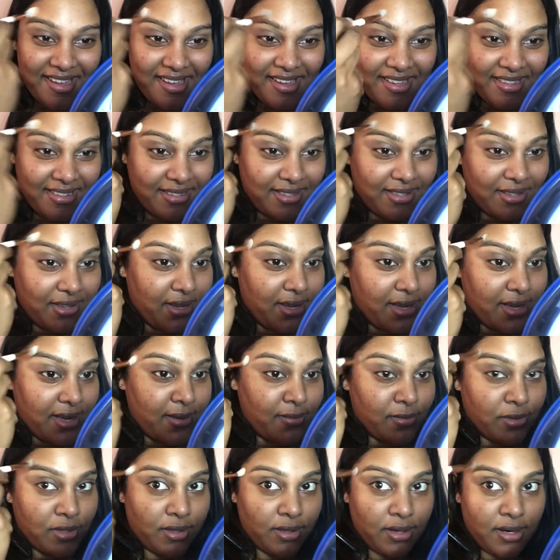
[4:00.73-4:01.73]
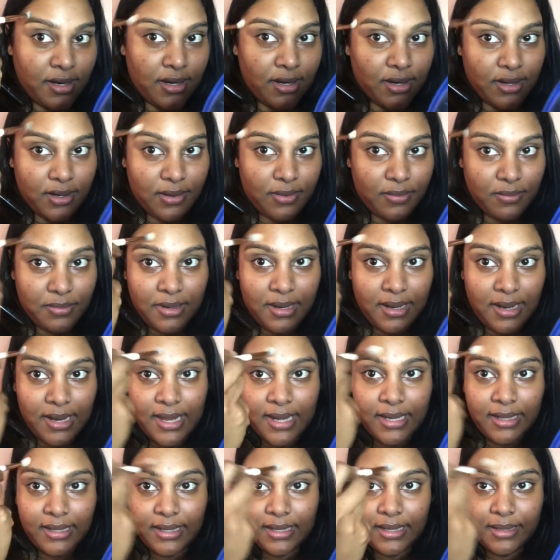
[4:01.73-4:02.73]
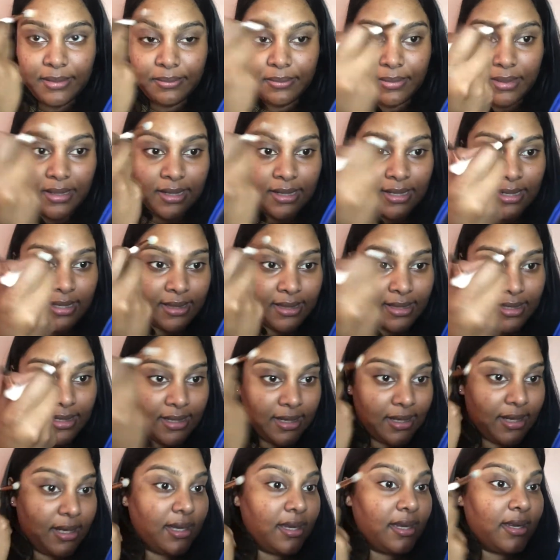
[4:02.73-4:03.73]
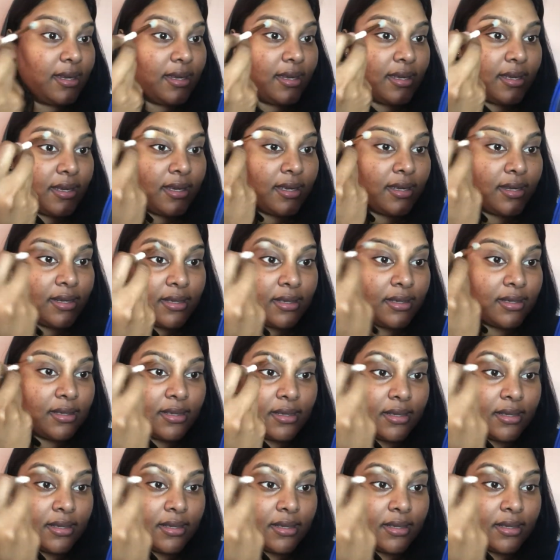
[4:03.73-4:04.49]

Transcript: So yeah, I'm just gonna lightly blend that in.